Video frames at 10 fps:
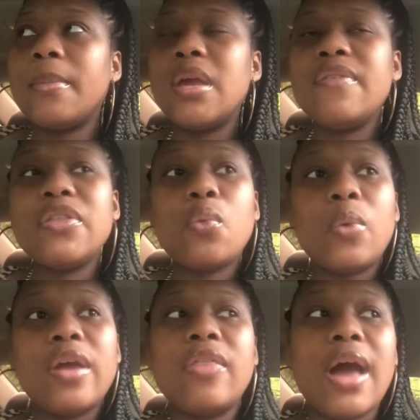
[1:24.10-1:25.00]
even the
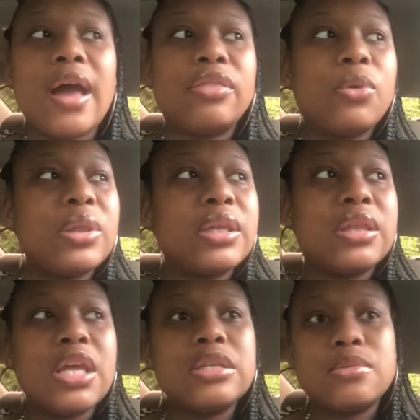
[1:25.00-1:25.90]
way that I thought that
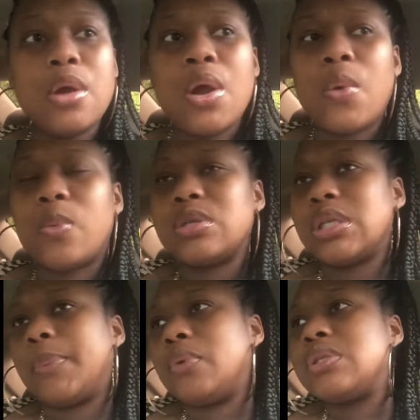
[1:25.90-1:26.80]
things were
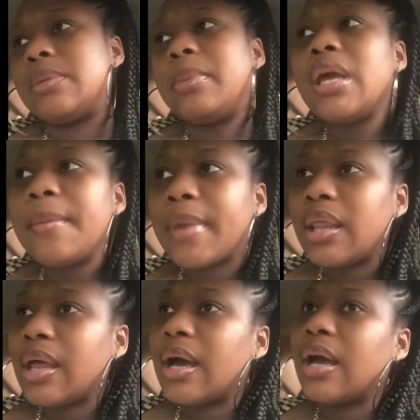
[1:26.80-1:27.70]
supposed to be in my
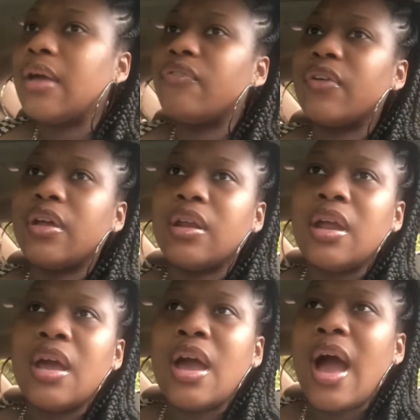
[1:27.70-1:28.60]
life, and
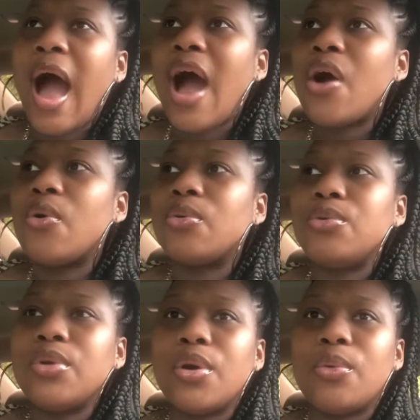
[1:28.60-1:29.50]
how
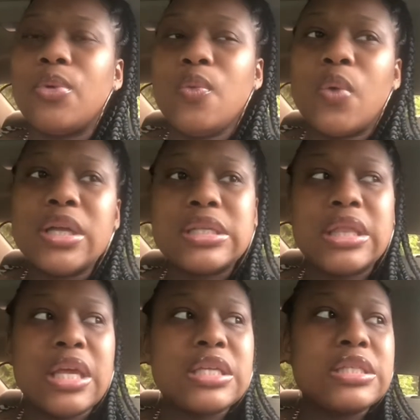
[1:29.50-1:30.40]
we want
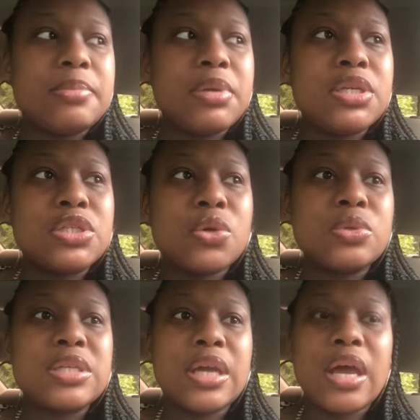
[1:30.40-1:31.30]
things to be so
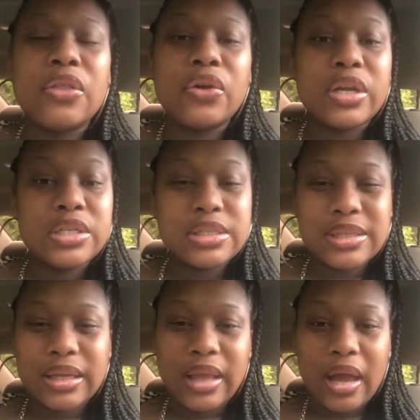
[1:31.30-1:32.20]
together, and just
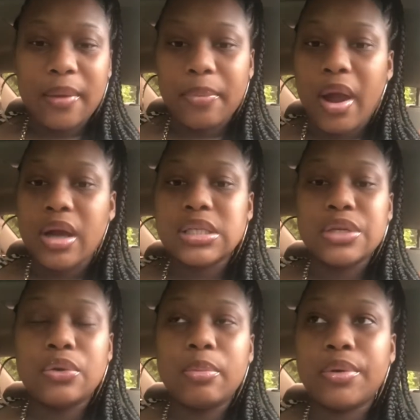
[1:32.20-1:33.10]
like that comparison